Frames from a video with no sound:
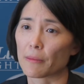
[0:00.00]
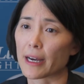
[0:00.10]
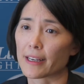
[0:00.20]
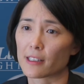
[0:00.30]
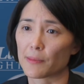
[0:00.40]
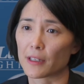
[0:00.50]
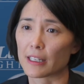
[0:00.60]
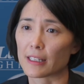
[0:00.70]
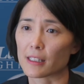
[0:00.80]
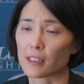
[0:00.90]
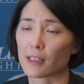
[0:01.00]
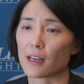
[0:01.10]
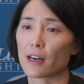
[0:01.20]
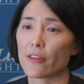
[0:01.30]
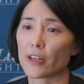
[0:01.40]
in my experience
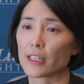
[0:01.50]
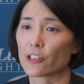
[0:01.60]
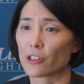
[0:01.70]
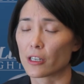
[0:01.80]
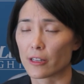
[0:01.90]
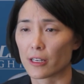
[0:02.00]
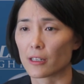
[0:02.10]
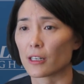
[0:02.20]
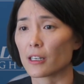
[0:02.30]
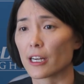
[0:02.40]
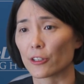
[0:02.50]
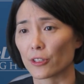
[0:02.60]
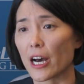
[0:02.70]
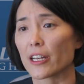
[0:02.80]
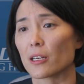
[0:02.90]
uh, than, than uh,
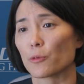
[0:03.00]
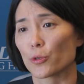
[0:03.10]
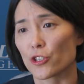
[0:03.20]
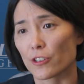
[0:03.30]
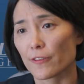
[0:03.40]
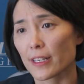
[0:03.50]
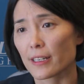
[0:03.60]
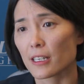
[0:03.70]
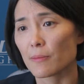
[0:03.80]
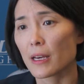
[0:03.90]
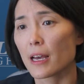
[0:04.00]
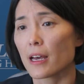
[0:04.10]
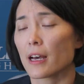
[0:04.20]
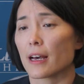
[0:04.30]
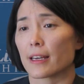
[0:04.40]
erlotinib or gefitinib.
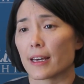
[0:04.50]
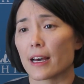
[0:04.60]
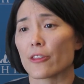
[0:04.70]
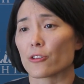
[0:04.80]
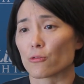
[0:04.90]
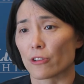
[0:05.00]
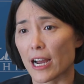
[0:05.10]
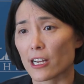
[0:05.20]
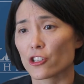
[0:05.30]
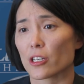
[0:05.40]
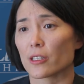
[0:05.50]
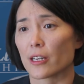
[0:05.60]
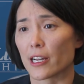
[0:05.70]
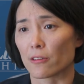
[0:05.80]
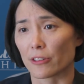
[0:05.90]
Again, there's rash and
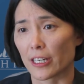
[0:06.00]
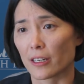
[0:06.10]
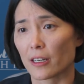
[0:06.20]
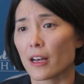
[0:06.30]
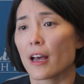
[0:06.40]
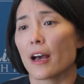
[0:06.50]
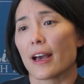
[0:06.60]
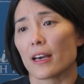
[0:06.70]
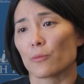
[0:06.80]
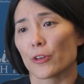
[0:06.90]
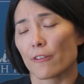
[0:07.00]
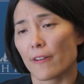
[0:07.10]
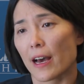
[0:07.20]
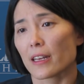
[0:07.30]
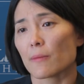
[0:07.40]
diarrhea. And with
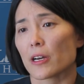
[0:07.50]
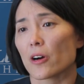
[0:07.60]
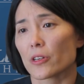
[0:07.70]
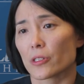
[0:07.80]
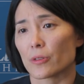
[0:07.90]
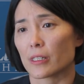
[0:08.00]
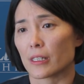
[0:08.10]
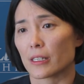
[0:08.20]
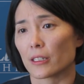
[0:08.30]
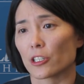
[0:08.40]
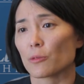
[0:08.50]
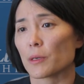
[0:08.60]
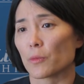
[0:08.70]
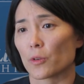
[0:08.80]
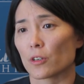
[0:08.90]
afatinib, I also see a little
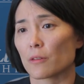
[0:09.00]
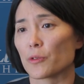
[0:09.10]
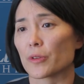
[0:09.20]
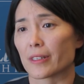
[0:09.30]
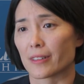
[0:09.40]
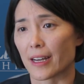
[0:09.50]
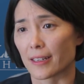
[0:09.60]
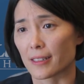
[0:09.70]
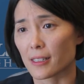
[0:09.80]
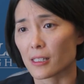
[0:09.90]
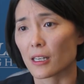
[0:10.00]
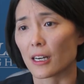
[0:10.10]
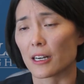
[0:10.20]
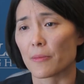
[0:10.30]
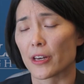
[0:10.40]
bit more mucositis
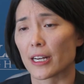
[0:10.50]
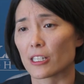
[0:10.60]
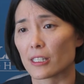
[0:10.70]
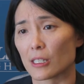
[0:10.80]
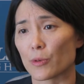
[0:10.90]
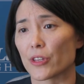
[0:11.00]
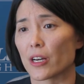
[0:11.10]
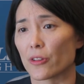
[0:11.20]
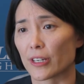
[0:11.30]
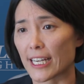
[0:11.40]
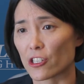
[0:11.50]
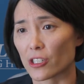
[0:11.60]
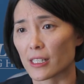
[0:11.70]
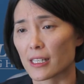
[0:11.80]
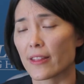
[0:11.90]
um, than I see with the other
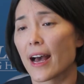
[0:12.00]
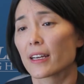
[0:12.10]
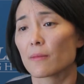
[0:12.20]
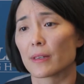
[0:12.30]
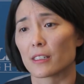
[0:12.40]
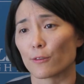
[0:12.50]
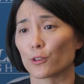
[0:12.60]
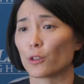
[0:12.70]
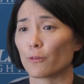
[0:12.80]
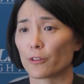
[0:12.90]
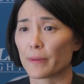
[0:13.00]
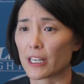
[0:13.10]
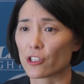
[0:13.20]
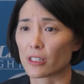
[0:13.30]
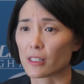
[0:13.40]
agents. And that can be difficult for
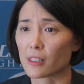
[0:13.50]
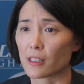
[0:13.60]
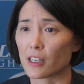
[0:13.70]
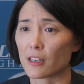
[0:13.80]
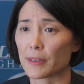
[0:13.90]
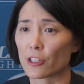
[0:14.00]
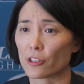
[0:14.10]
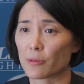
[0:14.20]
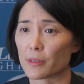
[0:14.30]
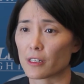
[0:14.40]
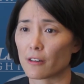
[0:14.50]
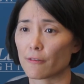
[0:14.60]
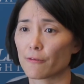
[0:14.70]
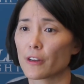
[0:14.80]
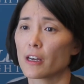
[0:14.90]
patients um, in terms of,